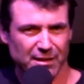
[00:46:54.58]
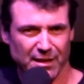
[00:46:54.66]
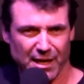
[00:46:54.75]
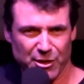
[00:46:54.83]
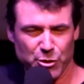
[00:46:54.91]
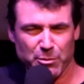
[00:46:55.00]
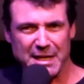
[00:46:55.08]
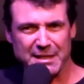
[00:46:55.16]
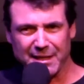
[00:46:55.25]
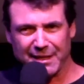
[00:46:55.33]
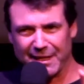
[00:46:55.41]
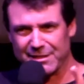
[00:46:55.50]
You might
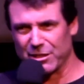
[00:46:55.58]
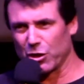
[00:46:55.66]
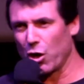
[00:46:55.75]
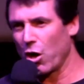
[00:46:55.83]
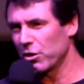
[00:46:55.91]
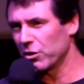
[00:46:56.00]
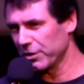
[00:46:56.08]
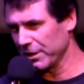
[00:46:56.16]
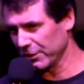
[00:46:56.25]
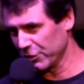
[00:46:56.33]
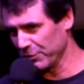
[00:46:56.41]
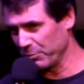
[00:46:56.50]
think it's a carnal
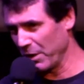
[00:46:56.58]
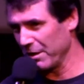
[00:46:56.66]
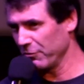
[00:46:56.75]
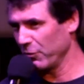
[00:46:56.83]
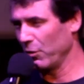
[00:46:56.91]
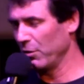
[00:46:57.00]
thing to pray for,